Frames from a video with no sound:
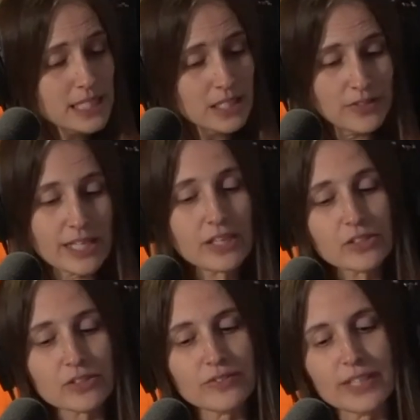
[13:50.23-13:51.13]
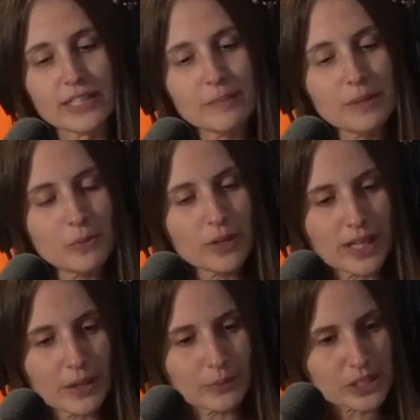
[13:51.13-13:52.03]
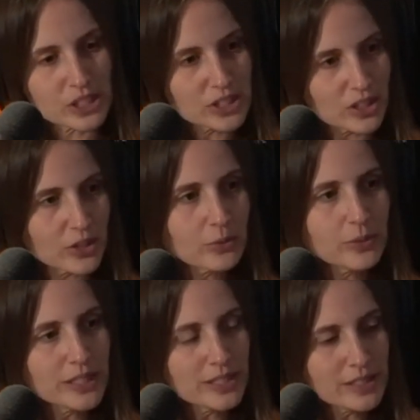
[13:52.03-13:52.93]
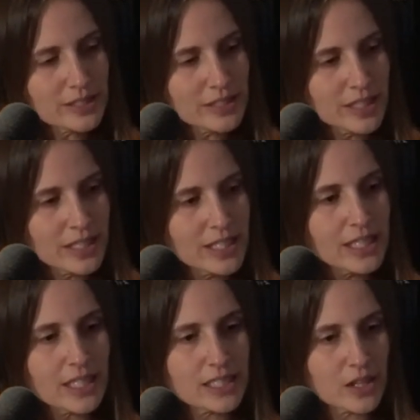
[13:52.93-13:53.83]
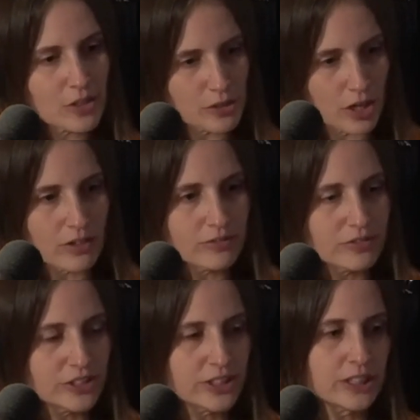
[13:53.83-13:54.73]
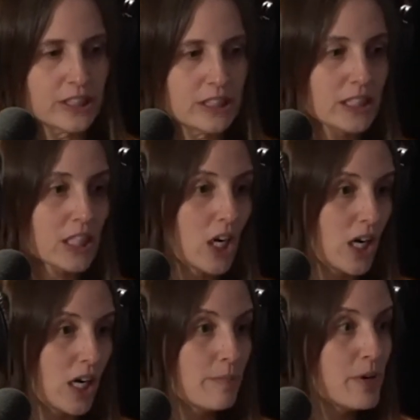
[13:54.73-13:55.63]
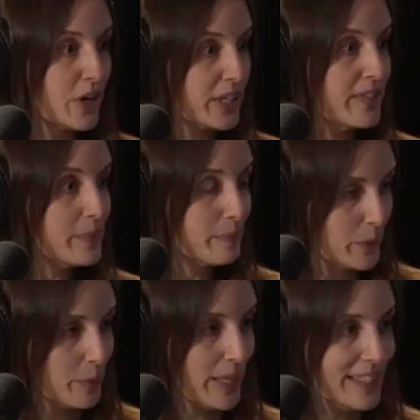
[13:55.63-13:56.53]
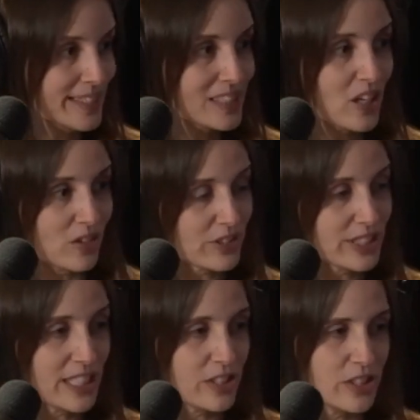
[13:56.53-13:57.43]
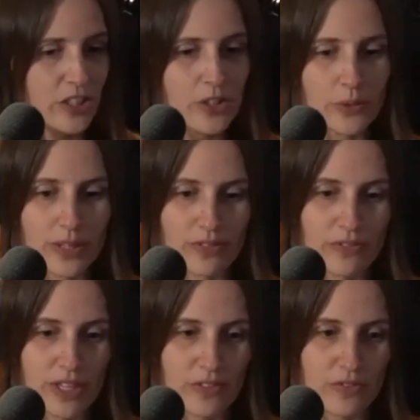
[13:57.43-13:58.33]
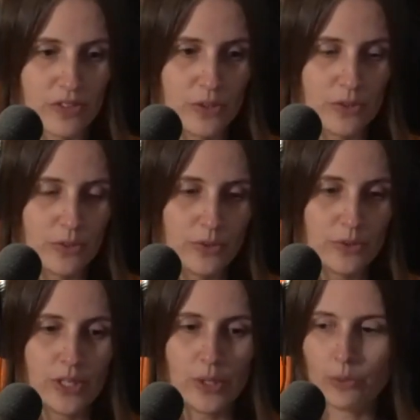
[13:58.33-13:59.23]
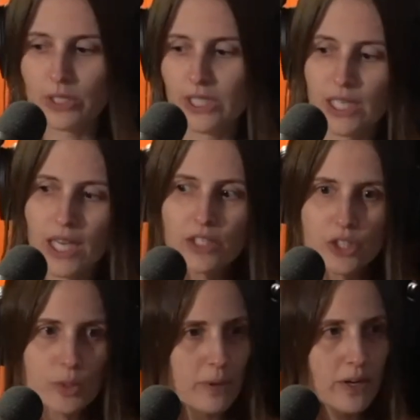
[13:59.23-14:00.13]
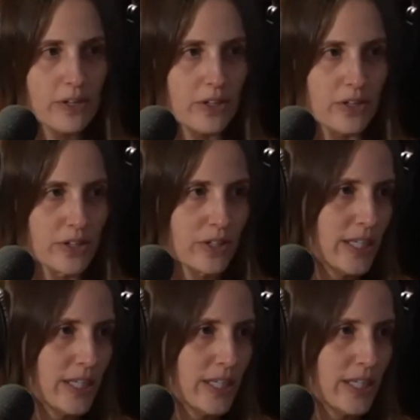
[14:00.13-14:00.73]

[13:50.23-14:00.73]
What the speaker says: on the nature of it. I mean, what I would start with is a thoughtful, calm, not in the moment conversation. You know, if you were to catch your partner